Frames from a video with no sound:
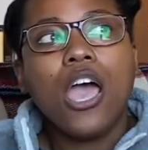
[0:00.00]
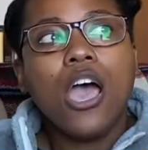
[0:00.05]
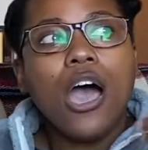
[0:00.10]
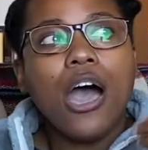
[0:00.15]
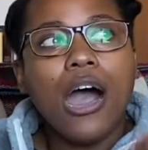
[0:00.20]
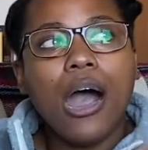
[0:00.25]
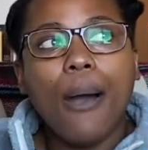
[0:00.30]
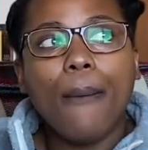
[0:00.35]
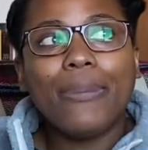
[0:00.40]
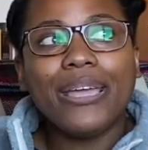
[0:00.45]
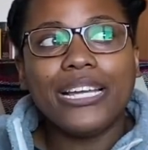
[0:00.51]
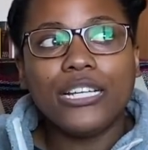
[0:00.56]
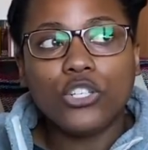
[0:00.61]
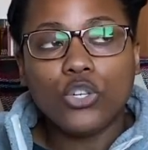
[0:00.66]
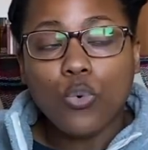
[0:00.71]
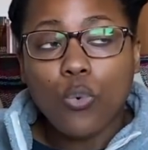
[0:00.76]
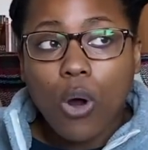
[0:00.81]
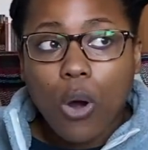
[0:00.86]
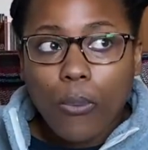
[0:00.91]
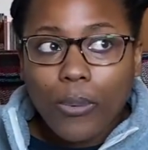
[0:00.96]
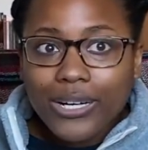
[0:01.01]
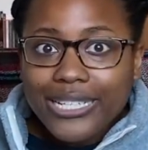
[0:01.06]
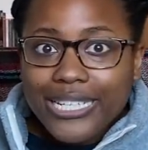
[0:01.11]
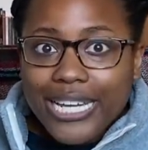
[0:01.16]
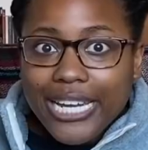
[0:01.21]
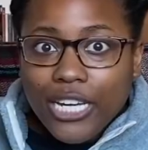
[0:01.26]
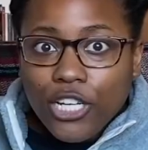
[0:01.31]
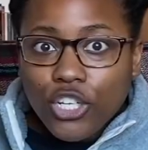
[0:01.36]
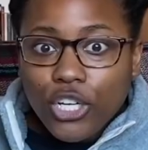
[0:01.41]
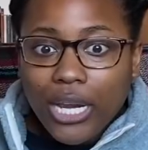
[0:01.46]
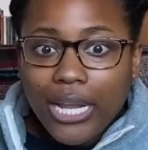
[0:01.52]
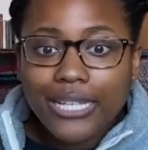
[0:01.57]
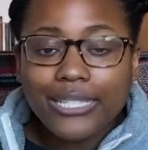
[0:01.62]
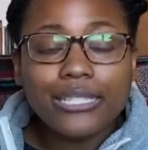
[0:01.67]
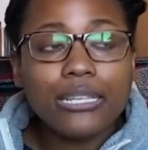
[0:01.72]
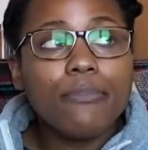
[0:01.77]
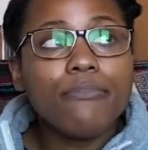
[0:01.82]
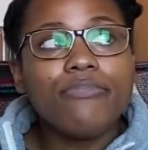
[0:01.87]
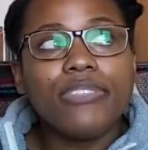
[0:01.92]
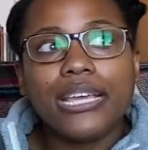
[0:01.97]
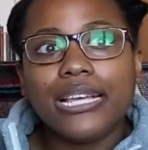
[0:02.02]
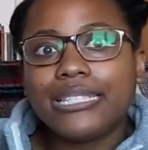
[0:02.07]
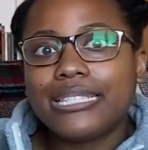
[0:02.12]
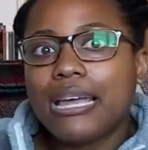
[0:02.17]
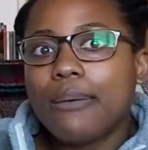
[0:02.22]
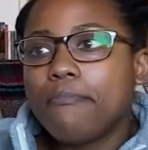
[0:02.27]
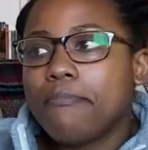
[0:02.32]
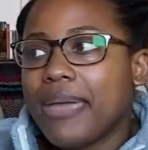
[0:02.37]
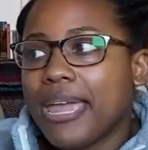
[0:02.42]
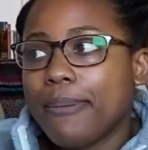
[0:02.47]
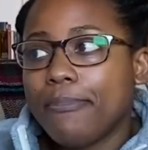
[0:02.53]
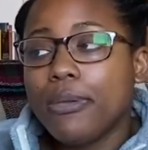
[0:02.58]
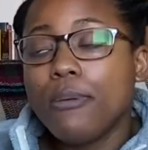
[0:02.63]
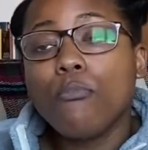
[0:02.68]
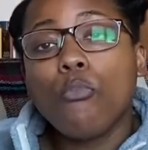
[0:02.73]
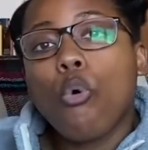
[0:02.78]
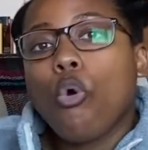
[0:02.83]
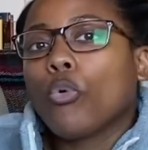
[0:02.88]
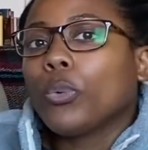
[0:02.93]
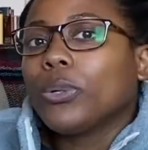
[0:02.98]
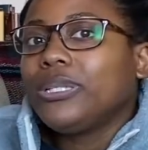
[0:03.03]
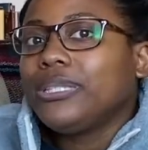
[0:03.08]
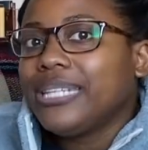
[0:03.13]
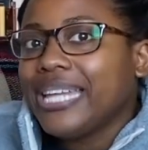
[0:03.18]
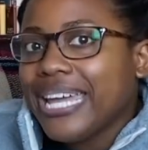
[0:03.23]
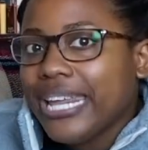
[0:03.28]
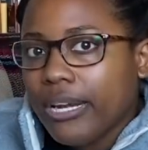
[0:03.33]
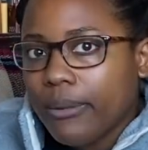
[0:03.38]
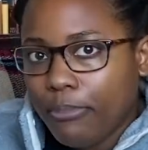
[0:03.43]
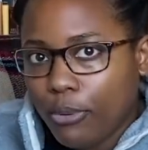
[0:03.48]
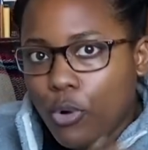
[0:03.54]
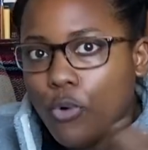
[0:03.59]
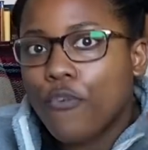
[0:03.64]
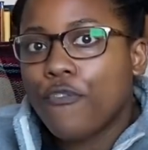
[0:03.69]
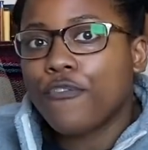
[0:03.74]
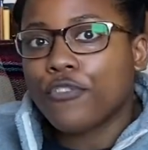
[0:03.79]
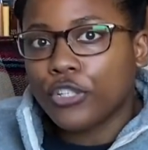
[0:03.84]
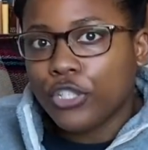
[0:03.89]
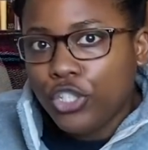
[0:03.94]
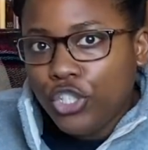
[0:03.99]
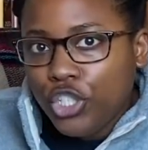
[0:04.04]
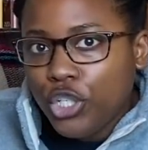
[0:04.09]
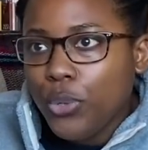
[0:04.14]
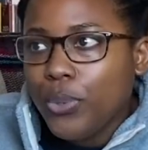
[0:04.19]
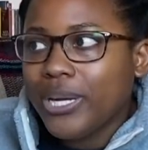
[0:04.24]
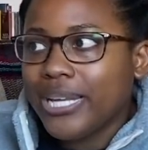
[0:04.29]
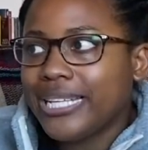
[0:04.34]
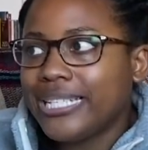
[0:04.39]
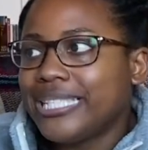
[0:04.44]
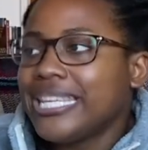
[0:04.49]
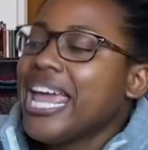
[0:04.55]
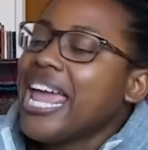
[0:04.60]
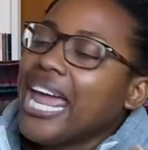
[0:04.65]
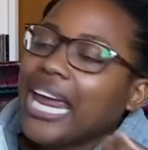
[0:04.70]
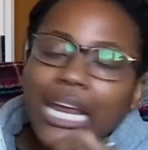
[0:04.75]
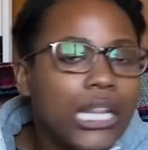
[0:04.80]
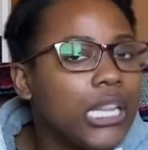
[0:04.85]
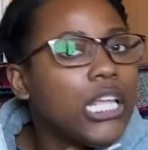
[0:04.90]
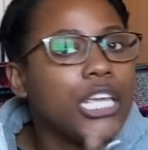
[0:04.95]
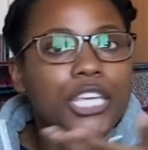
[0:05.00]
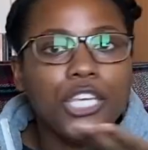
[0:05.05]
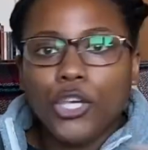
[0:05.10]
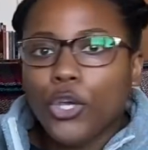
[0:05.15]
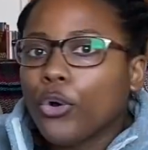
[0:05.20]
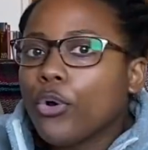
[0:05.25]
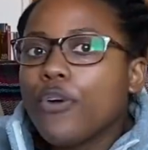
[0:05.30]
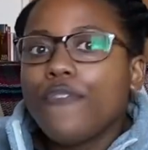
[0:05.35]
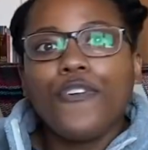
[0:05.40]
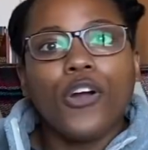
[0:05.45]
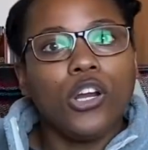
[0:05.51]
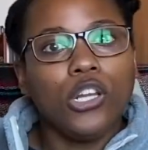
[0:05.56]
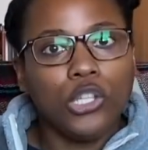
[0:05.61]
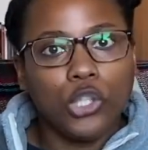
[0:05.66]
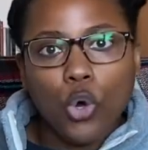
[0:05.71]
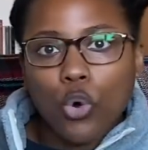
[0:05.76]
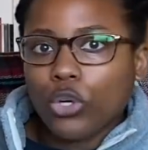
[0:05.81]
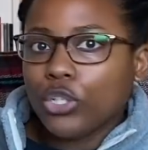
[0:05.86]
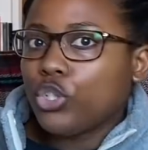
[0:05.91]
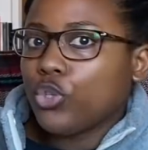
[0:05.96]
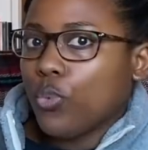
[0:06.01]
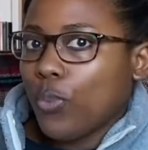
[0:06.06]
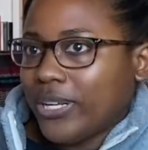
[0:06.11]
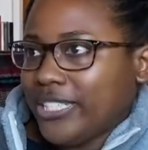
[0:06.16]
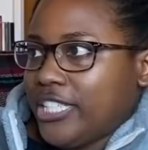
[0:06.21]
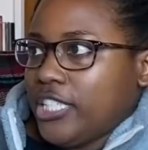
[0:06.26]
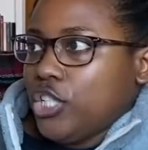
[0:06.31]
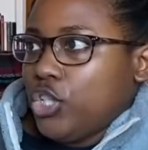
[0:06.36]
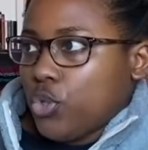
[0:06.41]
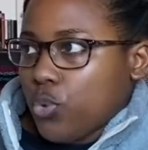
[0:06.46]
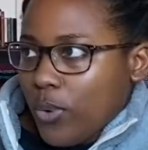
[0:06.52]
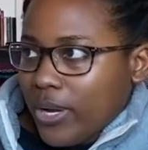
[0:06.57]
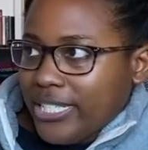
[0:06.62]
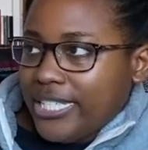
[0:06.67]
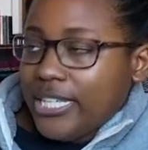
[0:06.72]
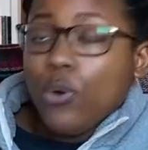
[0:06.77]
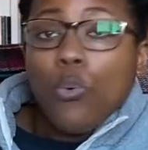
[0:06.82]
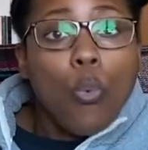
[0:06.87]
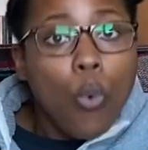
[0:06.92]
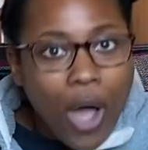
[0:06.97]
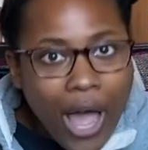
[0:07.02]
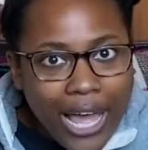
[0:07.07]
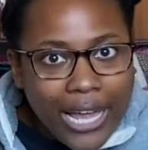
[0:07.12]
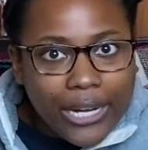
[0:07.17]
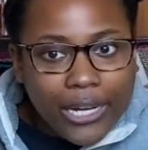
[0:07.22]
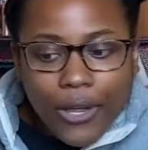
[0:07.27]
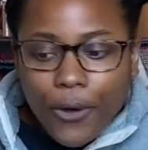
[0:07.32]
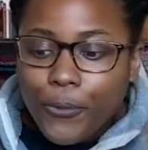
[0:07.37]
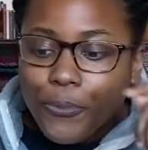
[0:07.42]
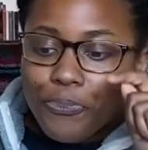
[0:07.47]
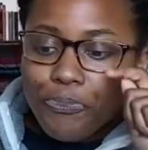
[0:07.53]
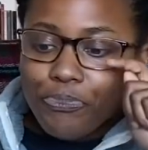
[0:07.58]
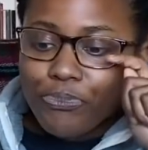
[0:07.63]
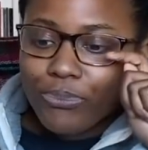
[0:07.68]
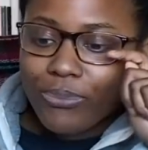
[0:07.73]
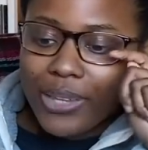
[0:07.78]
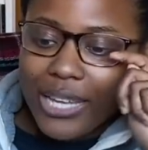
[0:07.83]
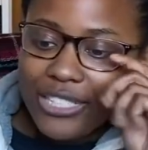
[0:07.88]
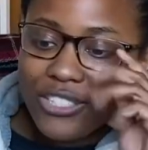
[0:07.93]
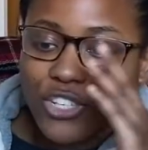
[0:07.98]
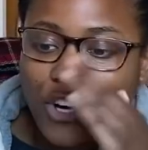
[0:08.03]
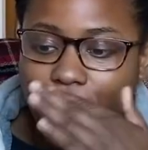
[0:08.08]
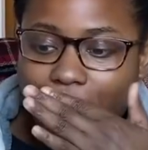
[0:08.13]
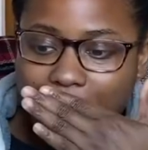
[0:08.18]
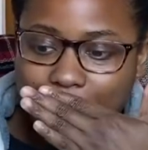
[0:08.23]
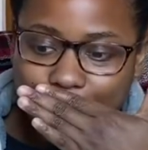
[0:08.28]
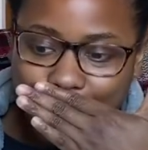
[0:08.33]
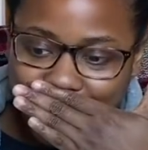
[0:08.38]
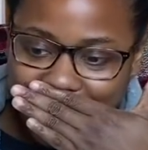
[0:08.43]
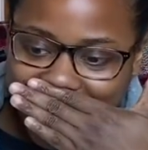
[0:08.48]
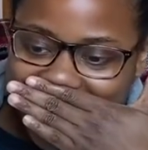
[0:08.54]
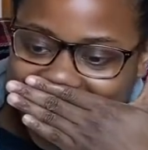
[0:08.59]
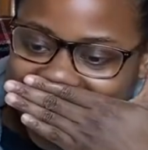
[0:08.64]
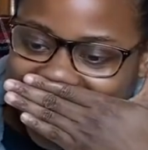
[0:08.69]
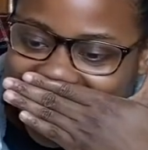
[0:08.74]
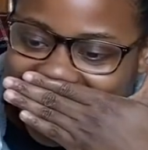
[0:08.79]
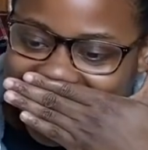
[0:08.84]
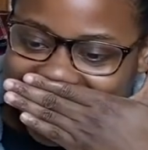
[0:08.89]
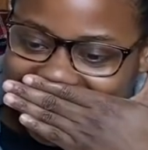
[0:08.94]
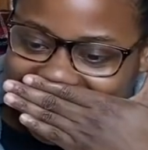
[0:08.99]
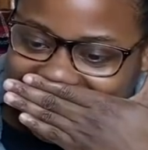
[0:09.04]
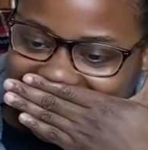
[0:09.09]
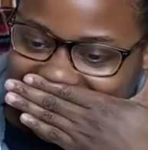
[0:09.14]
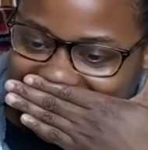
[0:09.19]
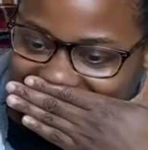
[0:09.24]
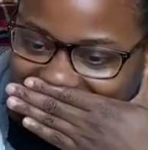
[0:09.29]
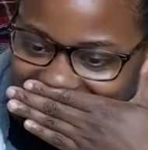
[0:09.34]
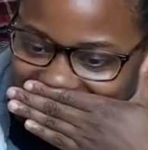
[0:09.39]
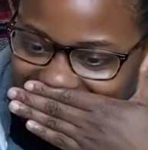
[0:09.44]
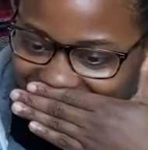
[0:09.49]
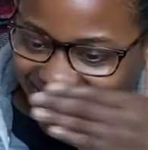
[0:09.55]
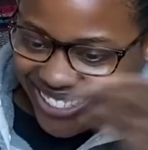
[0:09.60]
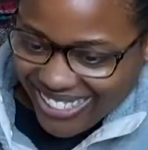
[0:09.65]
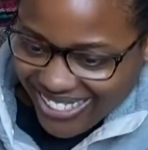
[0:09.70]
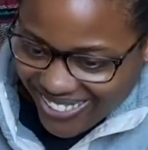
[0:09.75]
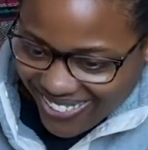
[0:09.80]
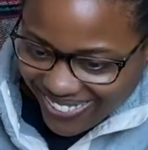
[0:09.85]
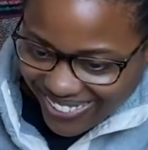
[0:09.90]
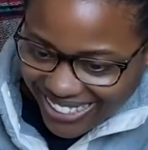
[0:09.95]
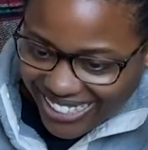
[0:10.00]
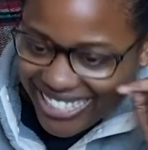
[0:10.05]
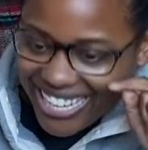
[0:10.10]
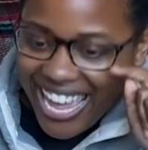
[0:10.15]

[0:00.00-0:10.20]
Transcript: um, into what we're teaching. Some things that may be more relatable for students in the year of our Lord twenty twenty-one. Sorry, it's getting me annoyed.